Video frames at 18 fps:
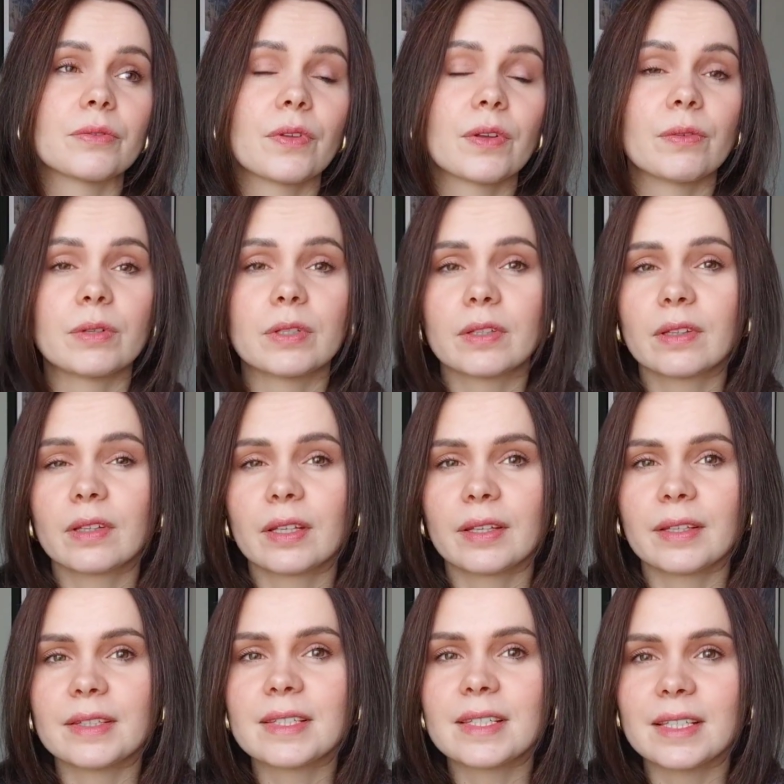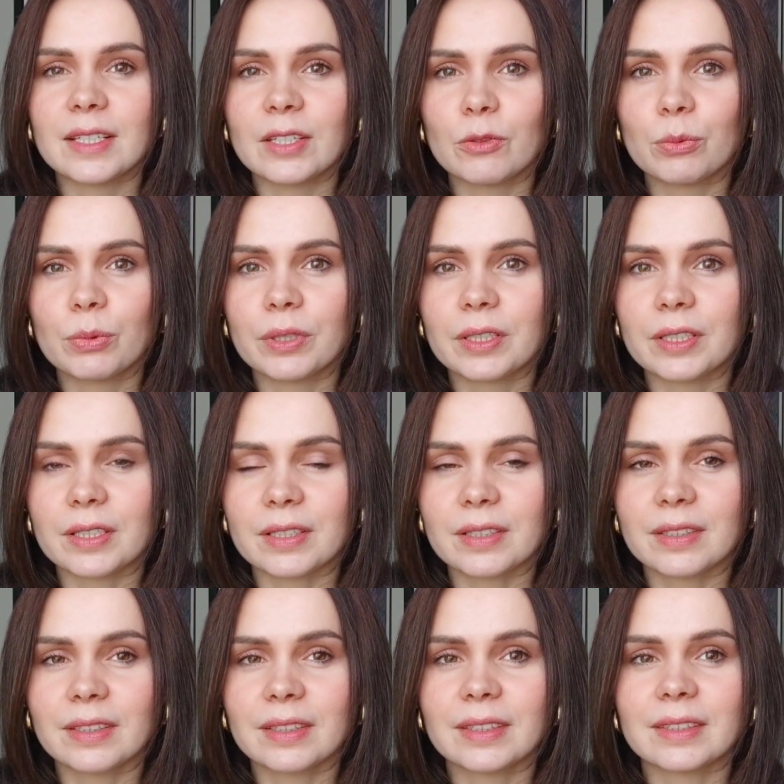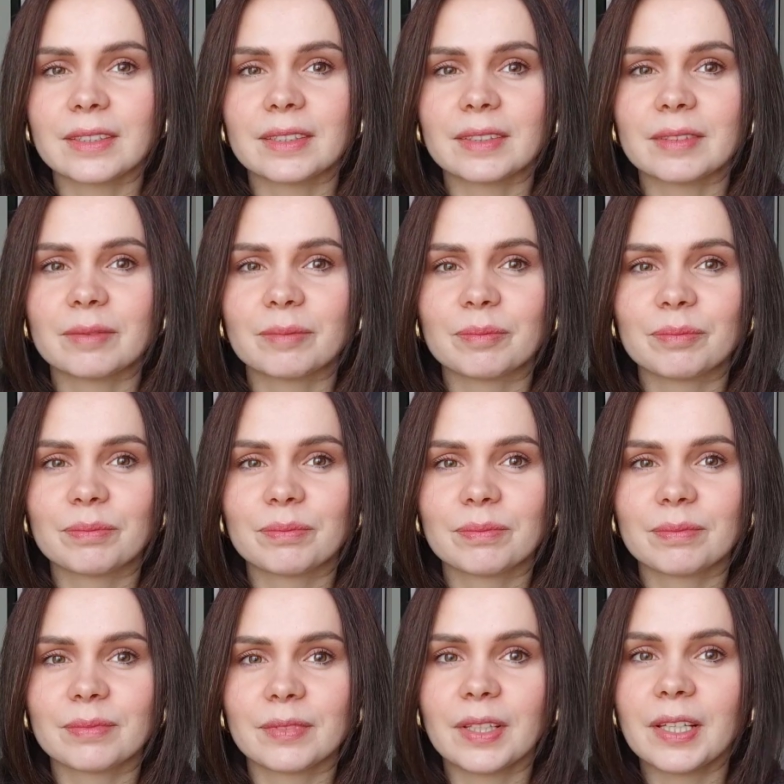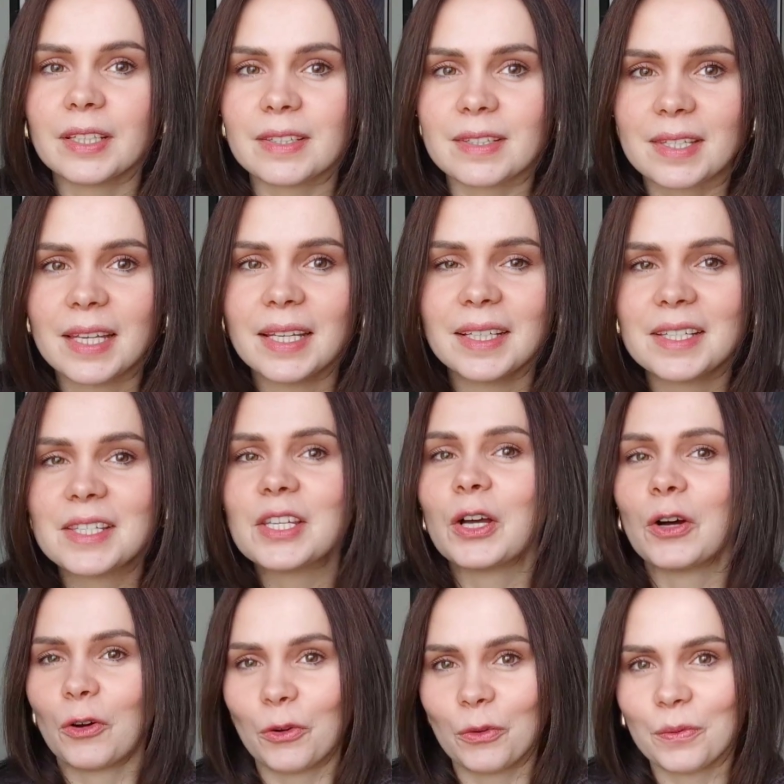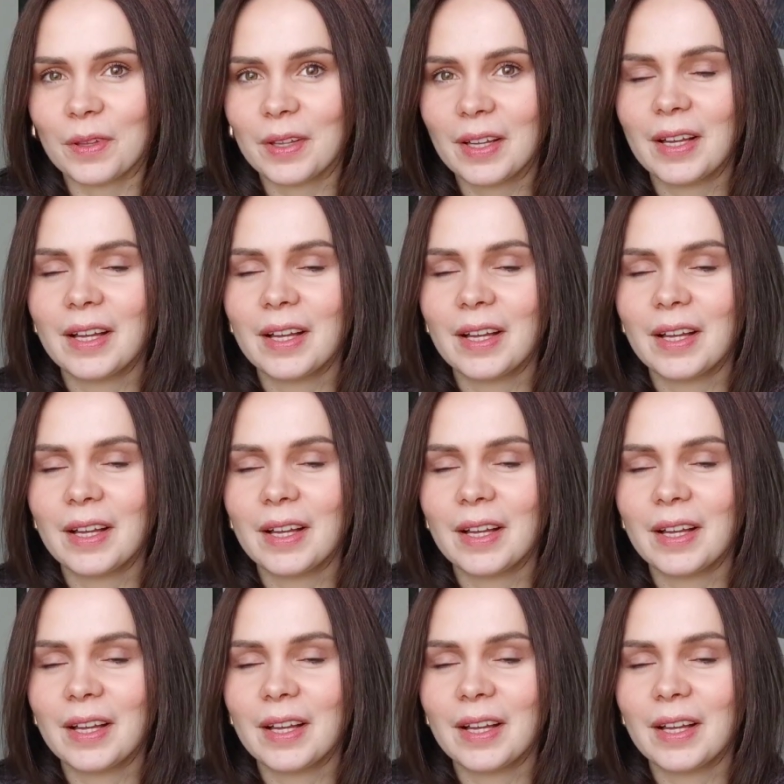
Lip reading: favorite things, knitwear knits. So